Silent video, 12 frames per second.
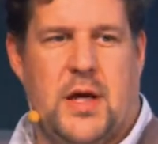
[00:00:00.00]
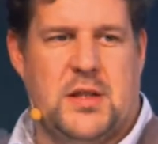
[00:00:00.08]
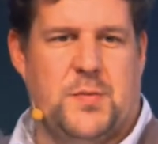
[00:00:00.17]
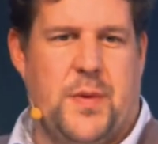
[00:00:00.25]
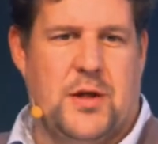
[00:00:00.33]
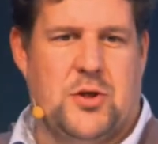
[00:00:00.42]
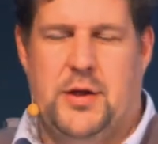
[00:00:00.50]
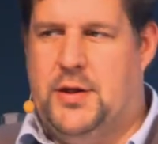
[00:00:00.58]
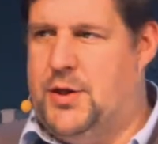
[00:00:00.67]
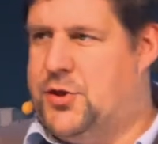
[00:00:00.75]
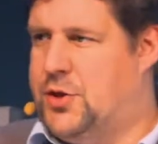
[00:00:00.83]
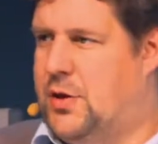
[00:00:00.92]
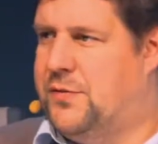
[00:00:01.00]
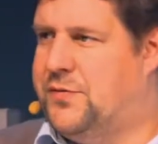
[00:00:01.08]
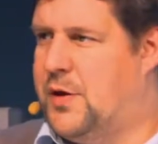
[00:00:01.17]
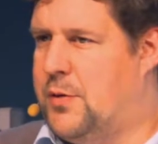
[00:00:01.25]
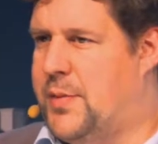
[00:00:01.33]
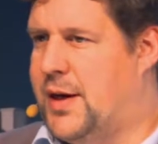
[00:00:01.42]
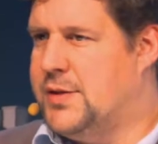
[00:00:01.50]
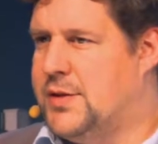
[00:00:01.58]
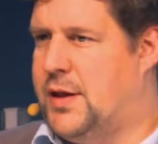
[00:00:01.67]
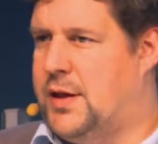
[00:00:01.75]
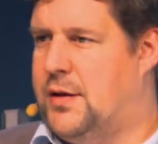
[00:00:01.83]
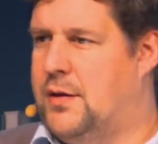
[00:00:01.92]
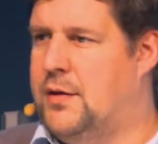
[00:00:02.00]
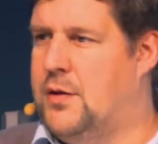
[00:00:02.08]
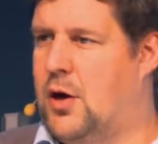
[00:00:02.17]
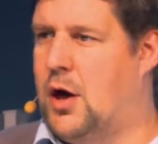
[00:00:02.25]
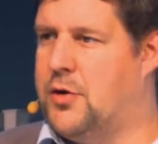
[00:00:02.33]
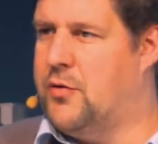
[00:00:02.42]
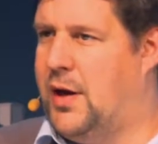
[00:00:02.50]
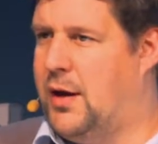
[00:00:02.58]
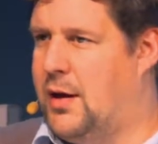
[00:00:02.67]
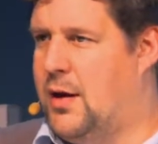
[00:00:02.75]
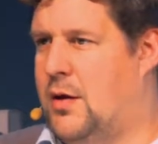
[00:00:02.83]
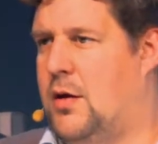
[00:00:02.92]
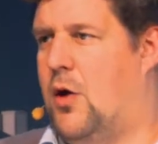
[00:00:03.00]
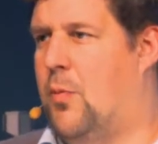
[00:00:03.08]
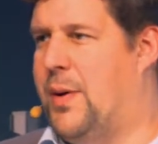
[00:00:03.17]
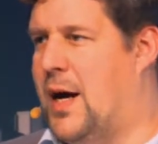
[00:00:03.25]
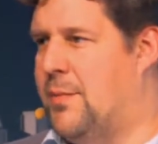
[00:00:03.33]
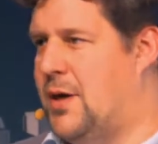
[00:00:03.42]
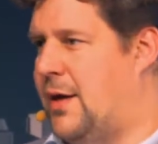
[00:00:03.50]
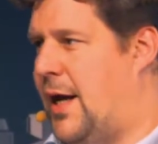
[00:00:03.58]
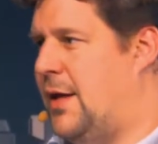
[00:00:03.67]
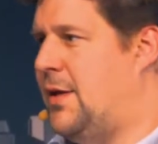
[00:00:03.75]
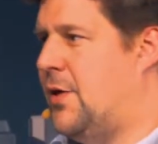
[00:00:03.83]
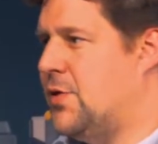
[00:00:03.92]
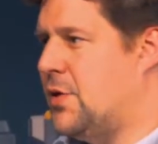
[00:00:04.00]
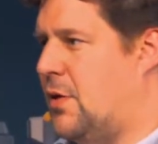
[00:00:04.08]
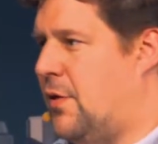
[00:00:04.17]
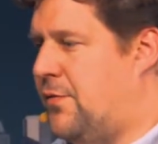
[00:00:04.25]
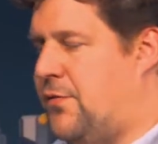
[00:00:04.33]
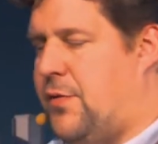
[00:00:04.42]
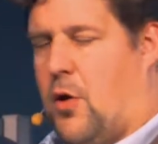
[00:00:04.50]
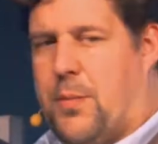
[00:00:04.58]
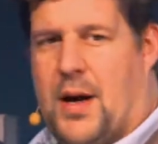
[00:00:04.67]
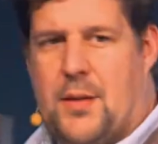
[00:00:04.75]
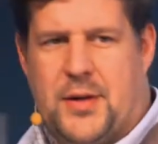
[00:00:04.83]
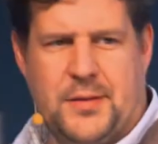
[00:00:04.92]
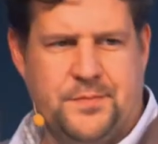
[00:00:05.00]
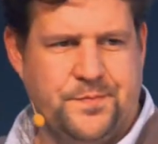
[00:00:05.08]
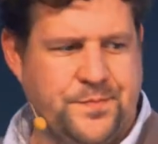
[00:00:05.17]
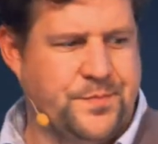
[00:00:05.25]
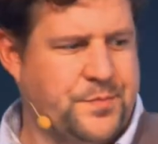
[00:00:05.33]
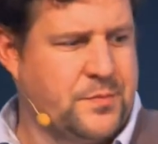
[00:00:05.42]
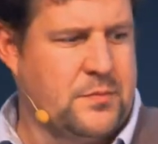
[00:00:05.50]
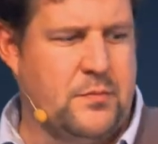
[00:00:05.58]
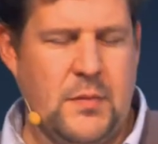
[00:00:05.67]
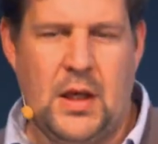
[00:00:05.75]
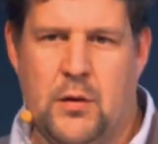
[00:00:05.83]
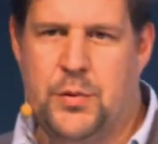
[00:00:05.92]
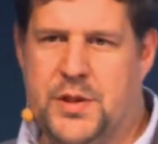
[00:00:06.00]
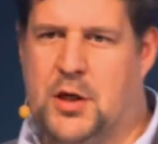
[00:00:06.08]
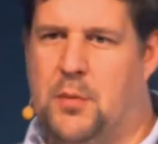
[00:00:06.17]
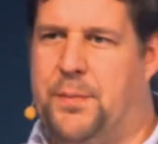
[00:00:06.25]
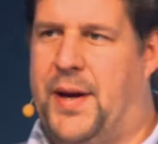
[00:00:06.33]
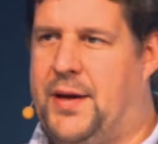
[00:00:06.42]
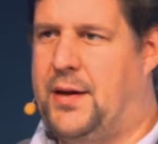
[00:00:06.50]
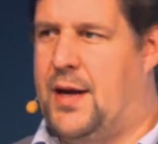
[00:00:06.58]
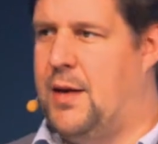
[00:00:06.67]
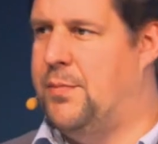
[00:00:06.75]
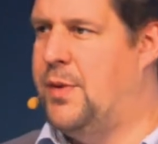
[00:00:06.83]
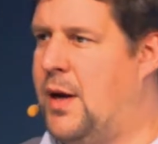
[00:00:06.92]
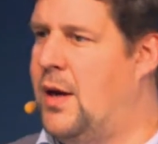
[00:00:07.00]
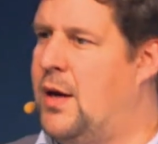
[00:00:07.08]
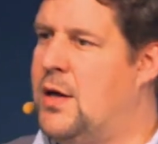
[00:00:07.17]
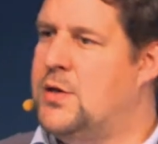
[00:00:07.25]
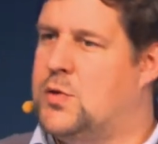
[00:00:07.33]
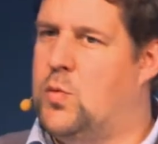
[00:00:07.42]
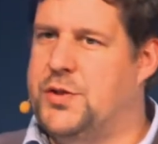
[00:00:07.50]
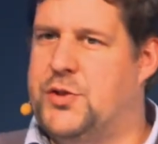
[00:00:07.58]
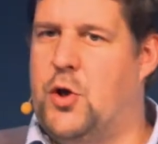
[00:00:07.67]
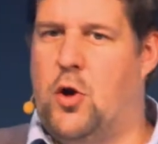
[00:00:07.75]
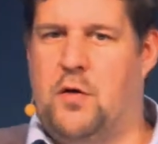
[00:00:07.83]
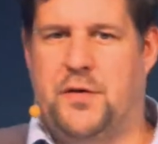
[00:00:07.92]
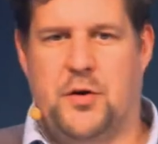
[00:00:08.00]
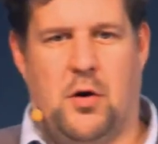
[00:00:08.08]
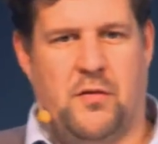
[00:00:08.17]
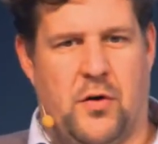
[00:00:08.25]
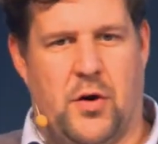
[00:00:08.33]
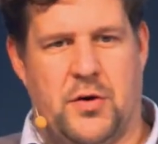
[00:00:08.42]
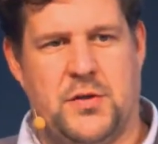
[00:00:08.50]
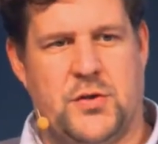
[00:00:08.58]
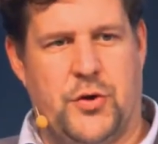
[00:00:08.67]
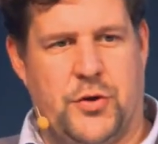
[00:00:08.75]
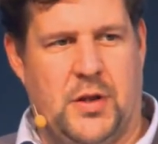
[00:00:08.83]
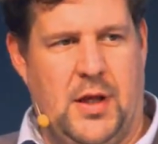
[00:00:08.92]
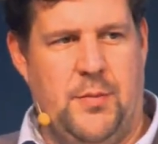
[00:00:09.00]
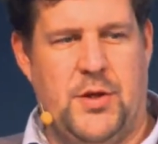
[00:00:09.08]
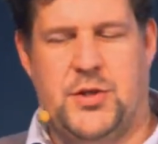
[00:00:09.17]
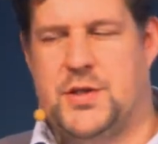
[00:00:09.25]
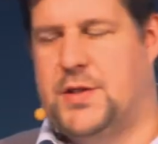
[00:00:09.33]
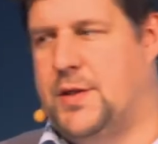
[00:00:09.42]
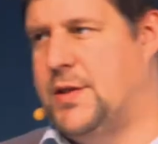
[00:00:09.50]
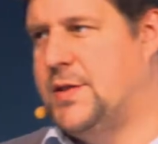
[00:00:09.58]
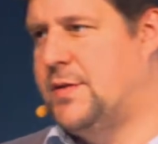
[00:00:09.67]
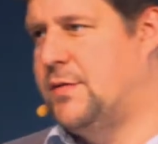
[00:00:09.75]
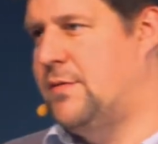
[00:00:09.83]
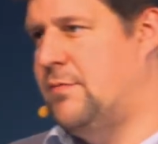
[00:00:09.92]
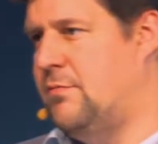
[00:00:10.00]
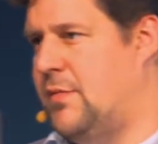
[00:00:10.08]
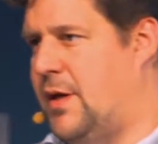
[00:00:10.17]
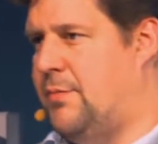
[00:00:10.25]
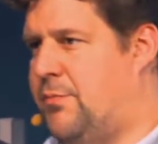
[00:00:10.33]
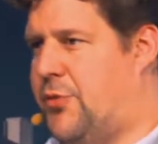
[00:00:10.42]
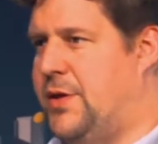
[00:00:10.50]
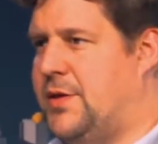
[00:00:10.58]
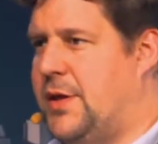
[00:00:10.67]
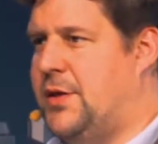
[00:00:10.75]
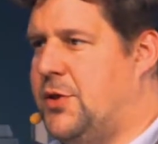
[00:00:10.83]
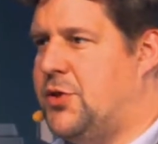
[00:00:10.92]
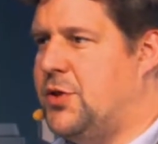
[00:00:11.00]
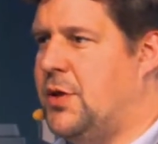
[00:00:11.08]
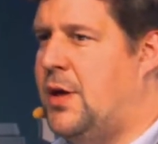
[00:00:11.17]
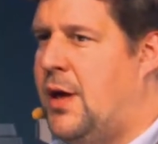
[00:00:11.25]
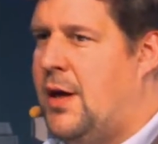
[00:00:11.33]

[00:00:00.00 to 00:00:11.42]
a special edition of their magazine honoring Obama, 8 years of Obama, with a companion app. So once you hovered over certain images in this print edition,